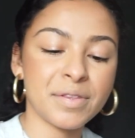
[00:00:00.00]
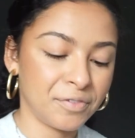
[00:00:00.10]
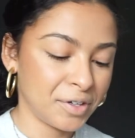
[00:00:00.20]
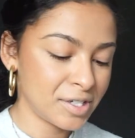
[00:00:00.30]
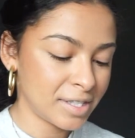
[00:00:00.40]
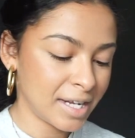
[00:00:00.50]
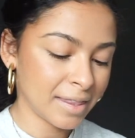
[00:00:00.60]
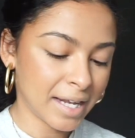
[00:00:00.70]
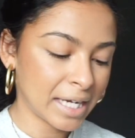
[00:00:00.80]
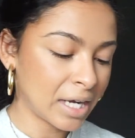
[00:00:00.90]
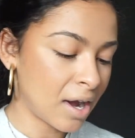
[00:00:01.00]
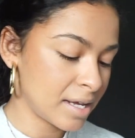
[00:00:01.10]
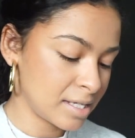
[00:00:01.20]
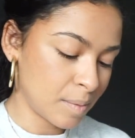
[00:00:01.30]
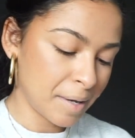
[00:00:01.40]
The first thing that I
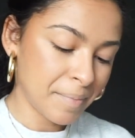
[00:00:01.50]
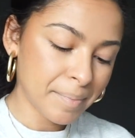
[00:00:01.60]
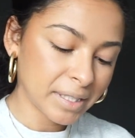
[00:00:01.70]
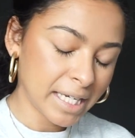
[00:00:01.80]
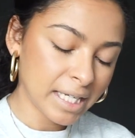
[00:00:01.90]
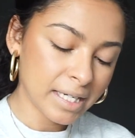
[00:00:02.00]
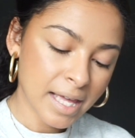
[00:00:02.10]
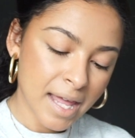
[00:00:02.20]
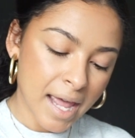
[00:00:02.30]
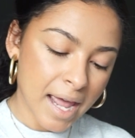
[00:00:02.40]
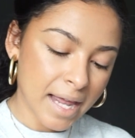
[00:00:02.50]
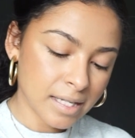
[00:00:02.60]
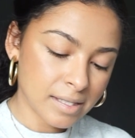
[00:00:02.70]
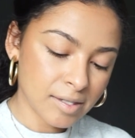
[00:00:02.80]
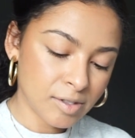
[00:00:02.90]
got is by Maybelline,
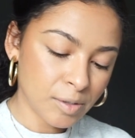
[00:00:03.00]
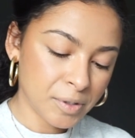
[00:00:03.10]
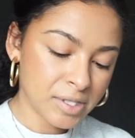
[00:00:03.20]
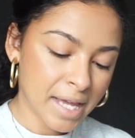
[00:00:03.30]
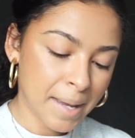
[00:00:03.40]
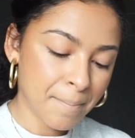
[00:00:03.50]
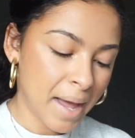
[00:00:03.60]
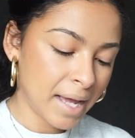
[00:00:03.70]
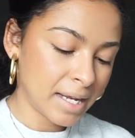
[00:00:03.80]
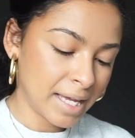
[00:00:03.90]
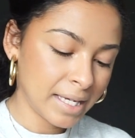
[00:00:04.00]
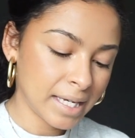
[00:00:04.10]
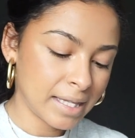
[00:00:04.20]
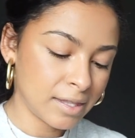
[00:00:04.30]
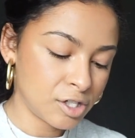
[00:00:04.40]
and it's the Superstay Matte
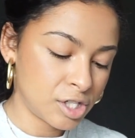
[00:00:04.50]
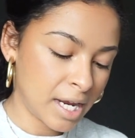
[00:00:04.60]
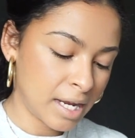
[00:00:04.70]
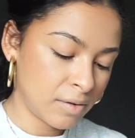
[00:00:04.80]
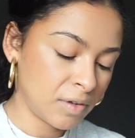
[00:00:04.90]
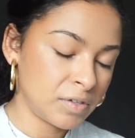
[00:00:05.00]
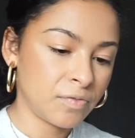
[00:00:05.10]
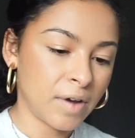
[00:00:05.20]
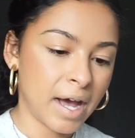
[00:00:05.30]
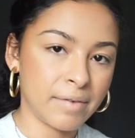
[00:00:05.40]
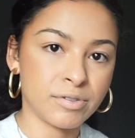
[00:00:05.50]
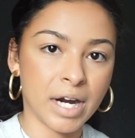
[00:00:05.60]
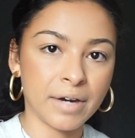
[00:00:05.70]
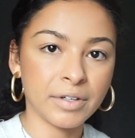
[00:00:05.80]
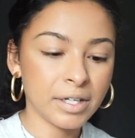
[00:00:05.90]
Ink in the shade 55
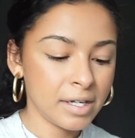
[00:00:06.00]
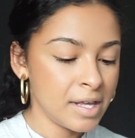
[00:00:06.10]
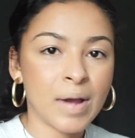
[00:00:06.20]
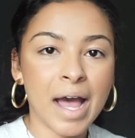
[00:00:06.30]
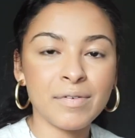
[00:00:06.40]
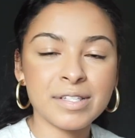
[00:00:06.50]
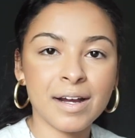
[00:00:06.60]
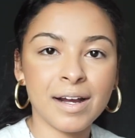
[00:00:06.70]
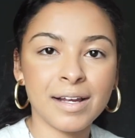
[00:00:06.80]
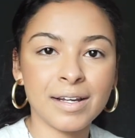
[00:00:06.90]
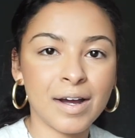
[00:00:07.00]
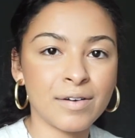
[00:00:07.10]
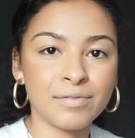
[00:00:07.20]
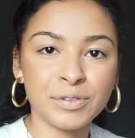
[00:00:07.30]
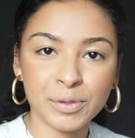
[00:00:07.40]
Driver. I have a ton
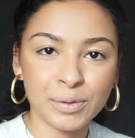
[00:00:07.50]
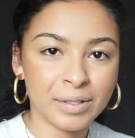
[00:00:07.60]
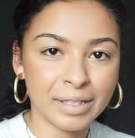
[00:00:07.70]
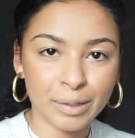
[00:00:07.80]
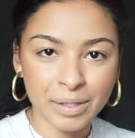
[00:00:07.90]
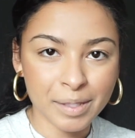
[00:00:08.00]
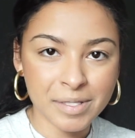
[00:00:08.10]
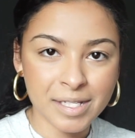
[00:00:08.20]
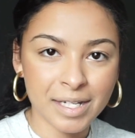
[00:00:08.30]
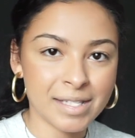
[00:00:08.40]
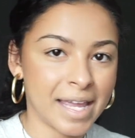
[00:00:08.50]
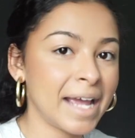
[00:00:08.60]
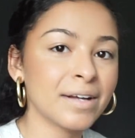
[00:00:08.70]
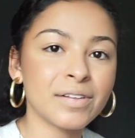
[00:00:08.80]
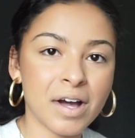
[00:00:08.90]
of nude liquid lipsticks
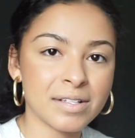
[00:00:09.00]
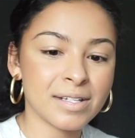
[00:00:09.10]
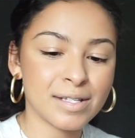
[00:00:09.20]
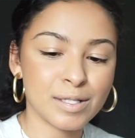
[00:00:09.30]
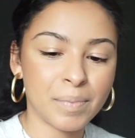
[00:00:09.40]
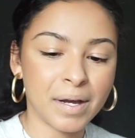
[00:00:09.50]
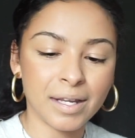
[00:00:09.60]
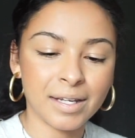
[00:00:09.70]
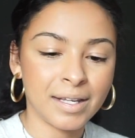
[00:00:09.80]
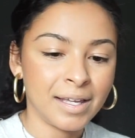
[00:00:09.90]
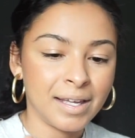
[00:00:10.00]
and glosses, but